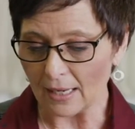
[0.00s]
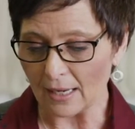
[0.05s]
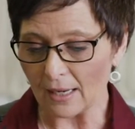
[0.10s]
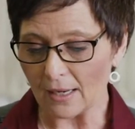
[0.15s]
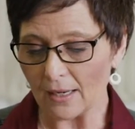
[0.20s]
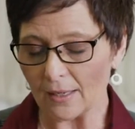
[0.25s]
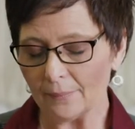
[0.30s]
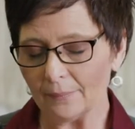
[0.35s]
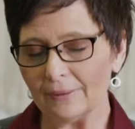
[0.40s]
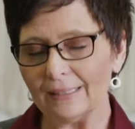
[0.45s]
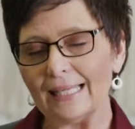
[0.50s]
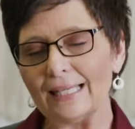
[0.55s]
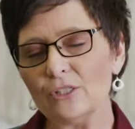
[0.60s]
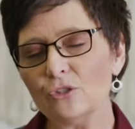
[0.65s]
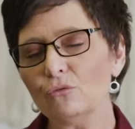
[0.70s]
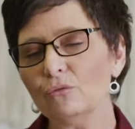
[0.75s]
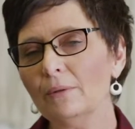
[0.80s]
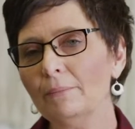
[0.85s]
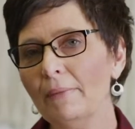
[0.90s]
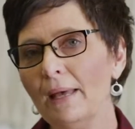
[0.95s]

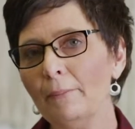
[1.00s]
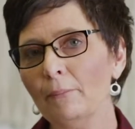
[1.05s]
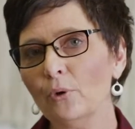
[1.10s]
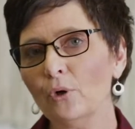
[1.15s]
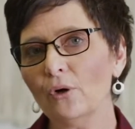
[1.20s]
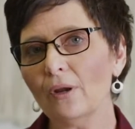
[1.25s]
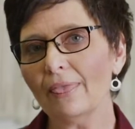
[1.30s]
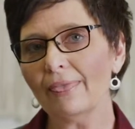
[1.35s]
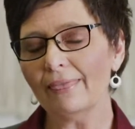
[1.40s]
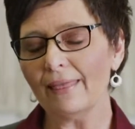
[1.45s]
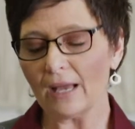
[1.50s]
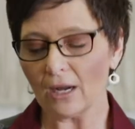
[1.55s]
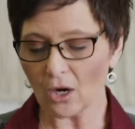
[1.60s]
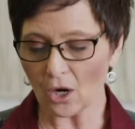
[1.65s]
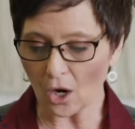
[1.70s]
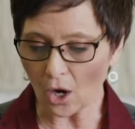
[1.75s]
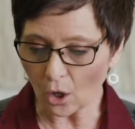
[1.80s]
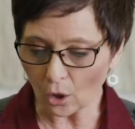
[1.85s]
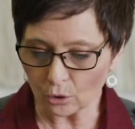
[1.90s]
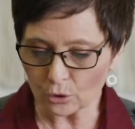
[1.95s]
Let's remember that
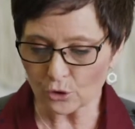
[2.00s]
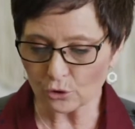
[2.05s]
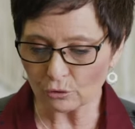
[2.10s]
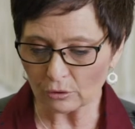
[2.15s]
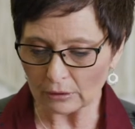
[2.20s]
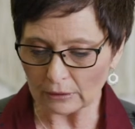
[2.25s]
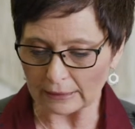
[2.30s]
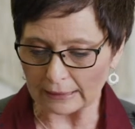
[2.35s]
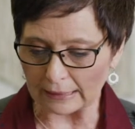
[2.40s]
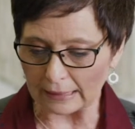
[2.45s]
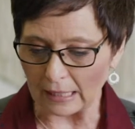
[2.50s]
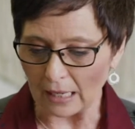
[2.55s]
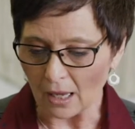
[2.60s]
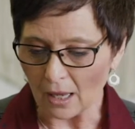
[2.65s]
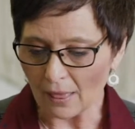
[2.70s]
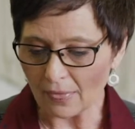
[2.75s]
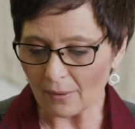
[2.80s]
culturally,